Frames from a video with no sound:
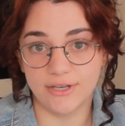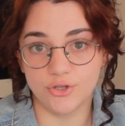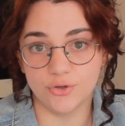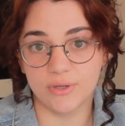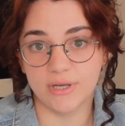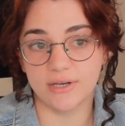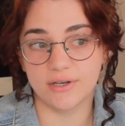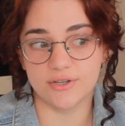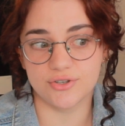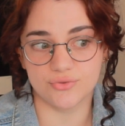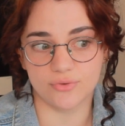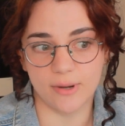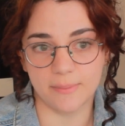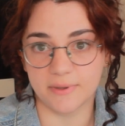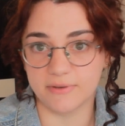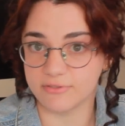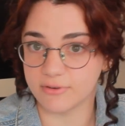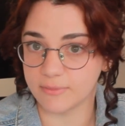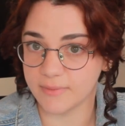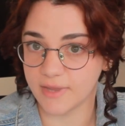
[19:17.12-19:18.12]
and you can disrupt
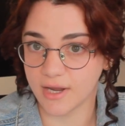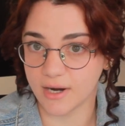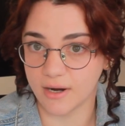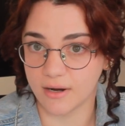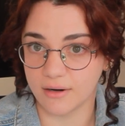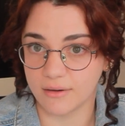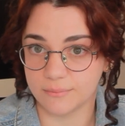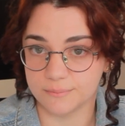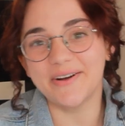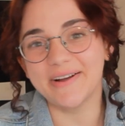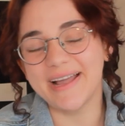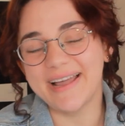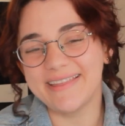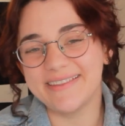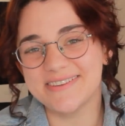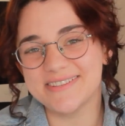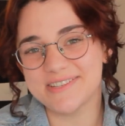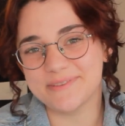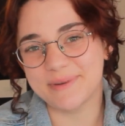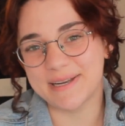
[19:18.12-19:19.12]
it from there. Okay,
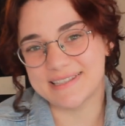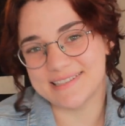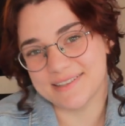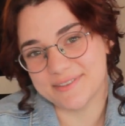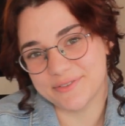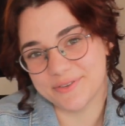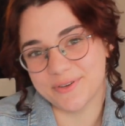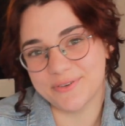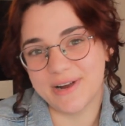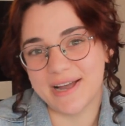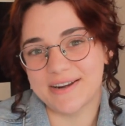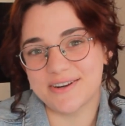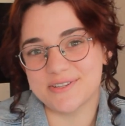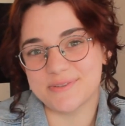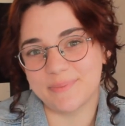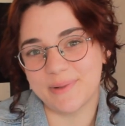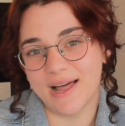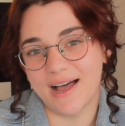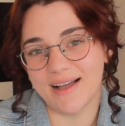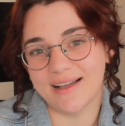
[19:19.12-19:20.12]
those are my tips for writer's
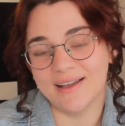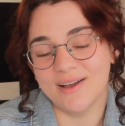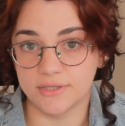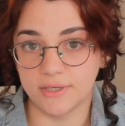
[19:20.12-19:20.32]
block.